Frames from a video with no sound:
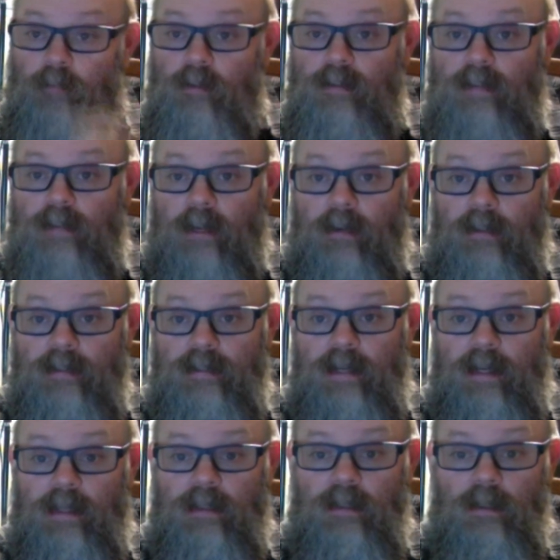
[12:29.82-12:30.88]
down and
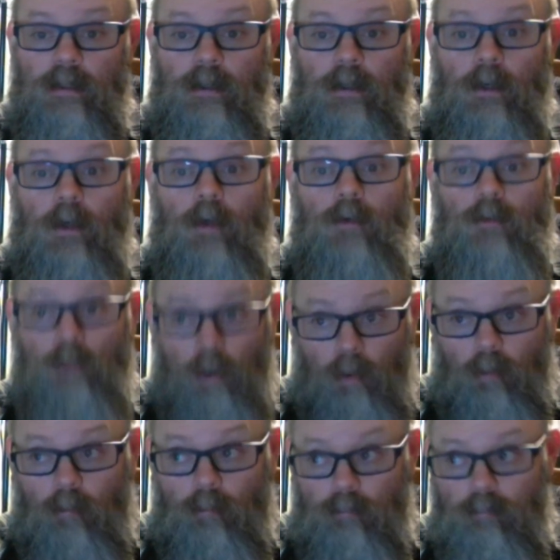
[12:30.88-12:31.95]
said,
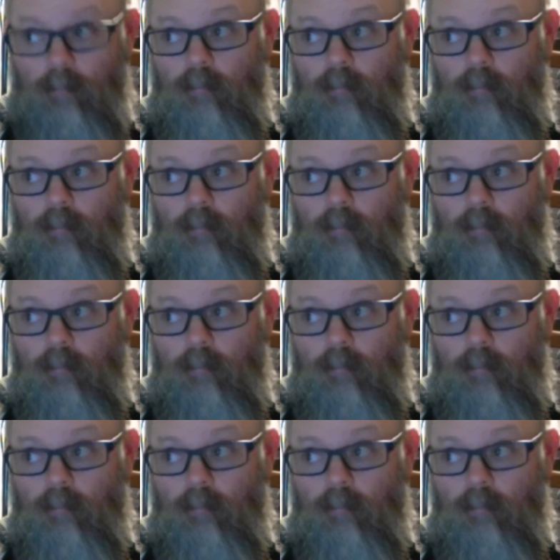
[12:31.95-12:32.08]
no,